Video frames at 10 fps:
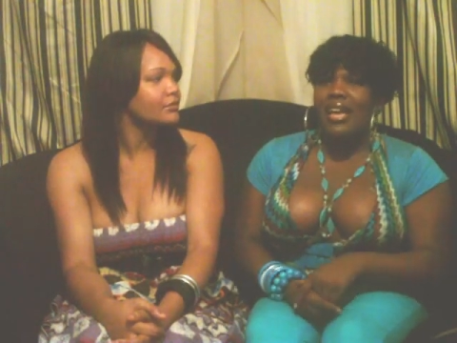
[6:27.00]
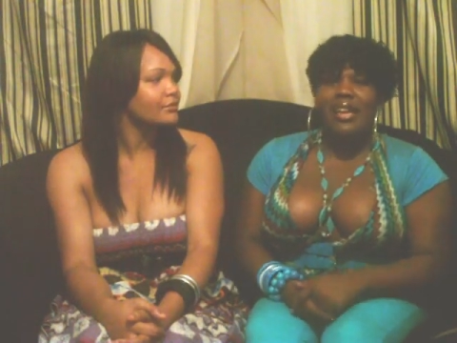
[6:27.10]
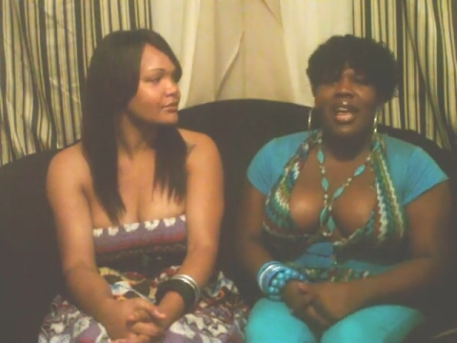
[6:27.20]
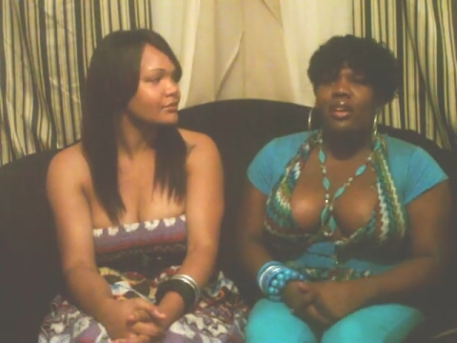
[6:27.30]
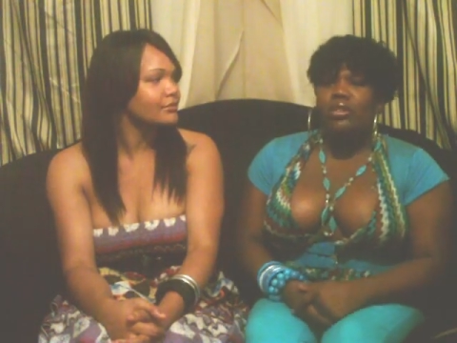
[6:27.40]
Speaker 1: I,
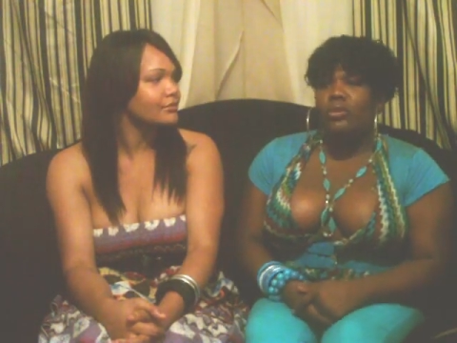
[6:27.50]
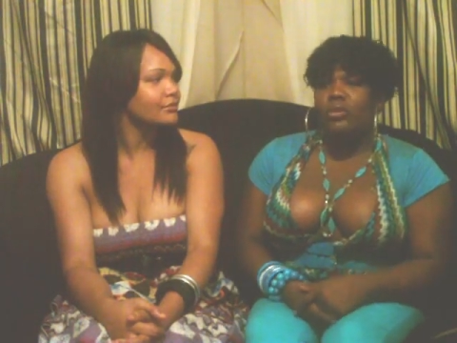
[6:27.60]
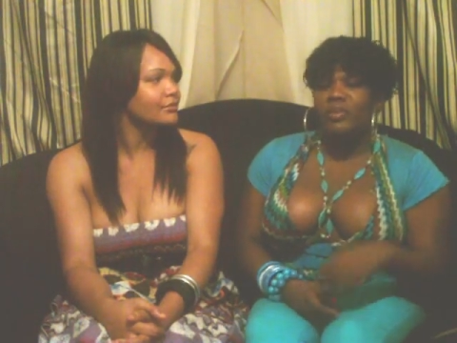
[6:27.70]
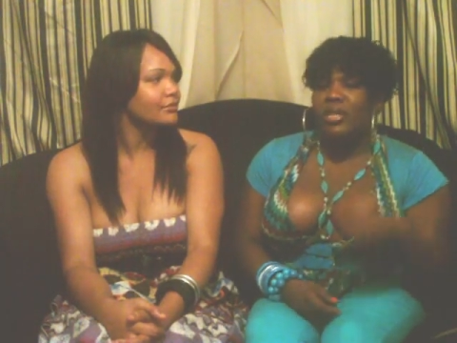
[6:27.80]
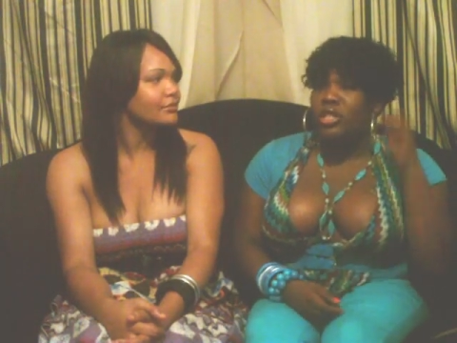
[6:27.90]
and I know
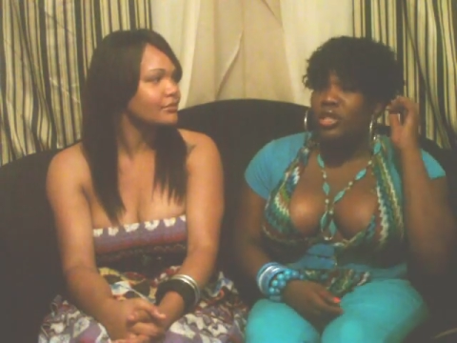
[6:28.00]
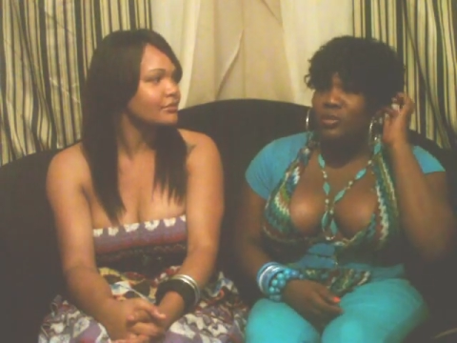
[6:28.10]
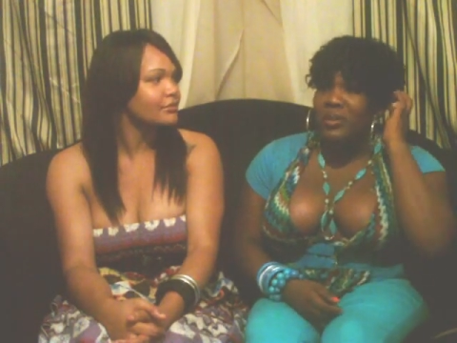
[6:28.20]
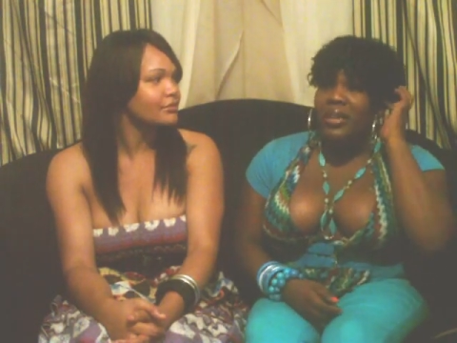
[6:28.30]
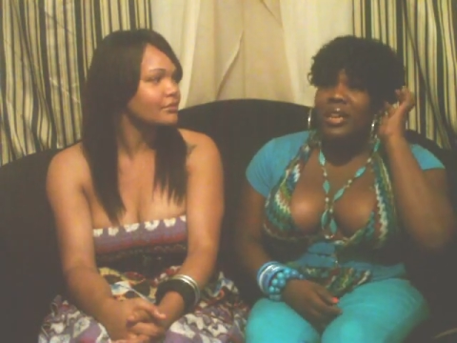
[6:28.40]
she was being
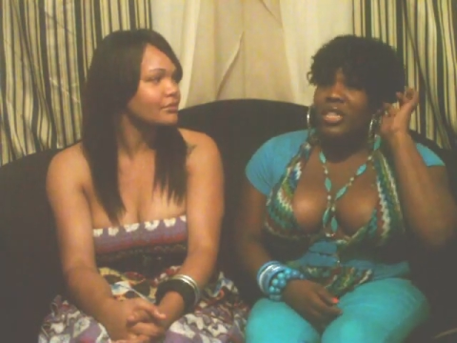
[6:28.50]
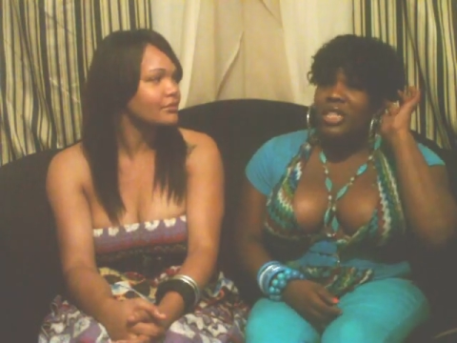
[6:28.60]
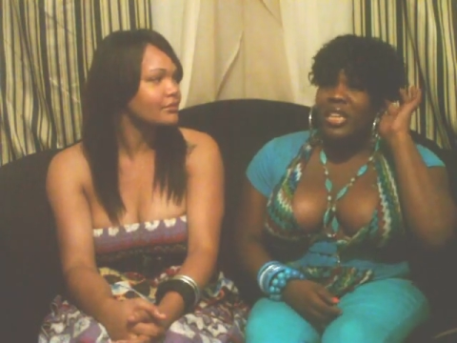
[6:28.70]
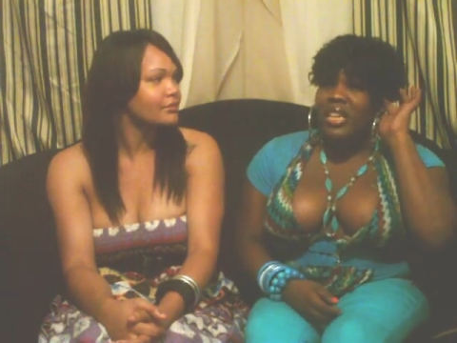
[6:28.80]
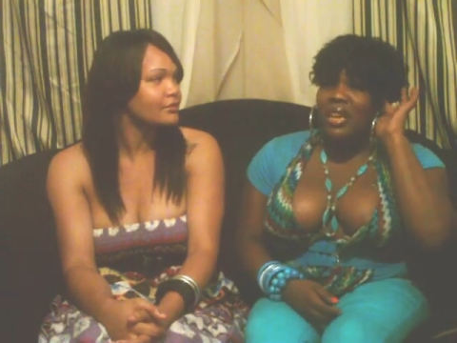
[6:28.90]
stupid.
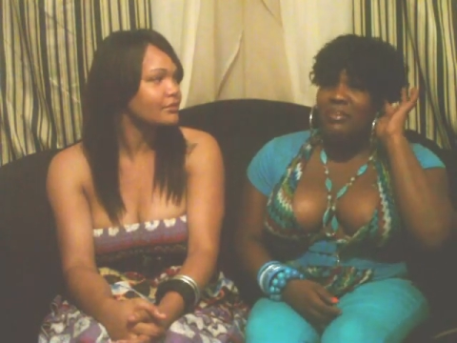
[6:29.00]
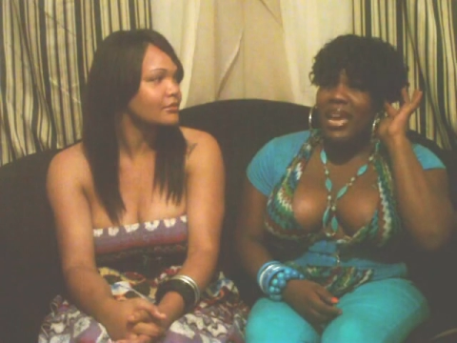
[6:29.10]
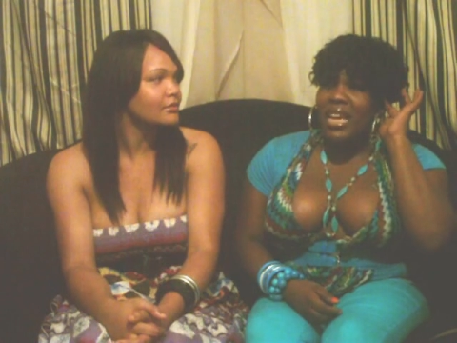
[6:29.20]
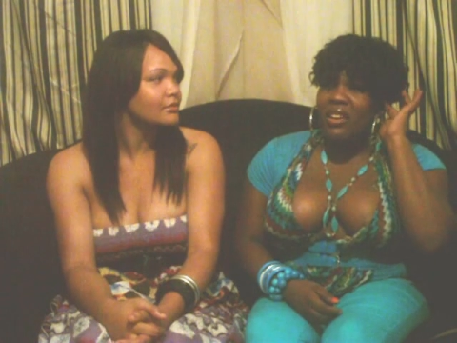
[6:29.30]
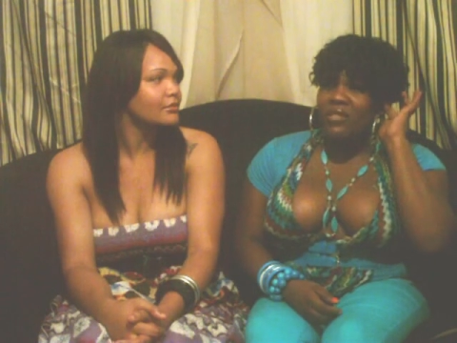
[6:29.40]
She ended
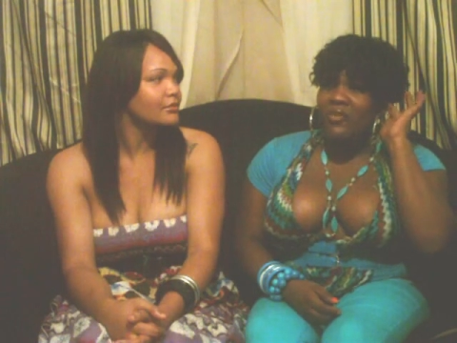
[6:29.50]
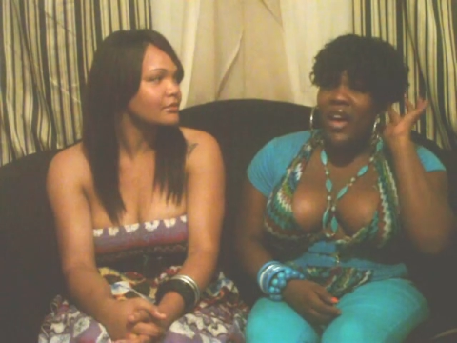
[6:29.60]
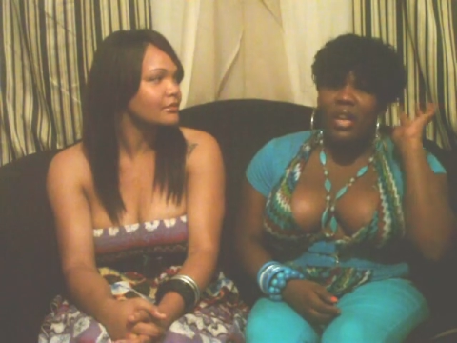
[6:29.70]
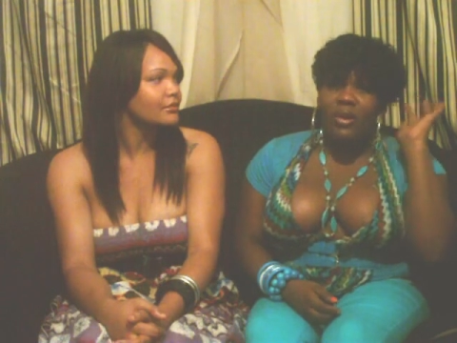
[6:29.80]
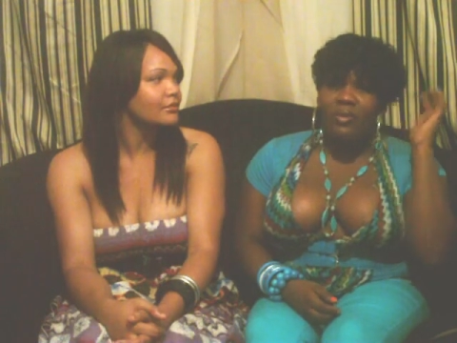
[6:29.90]
up making a
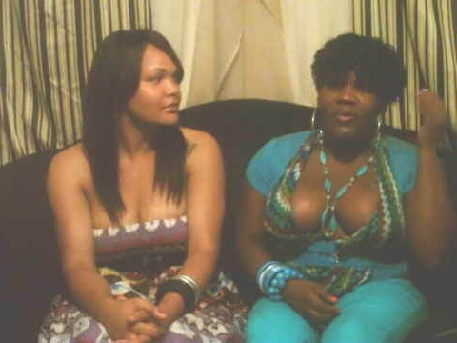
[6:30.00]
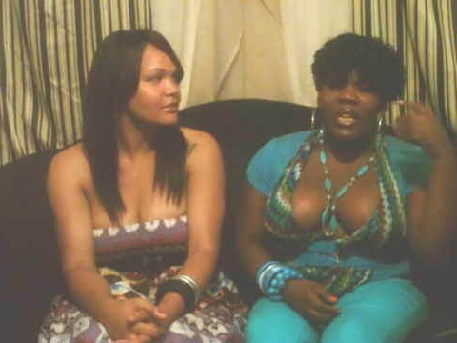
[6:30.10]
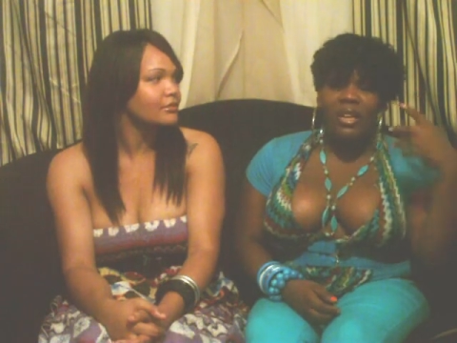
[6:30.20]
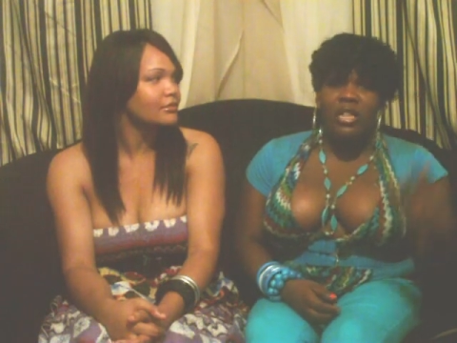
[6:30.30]
follow up video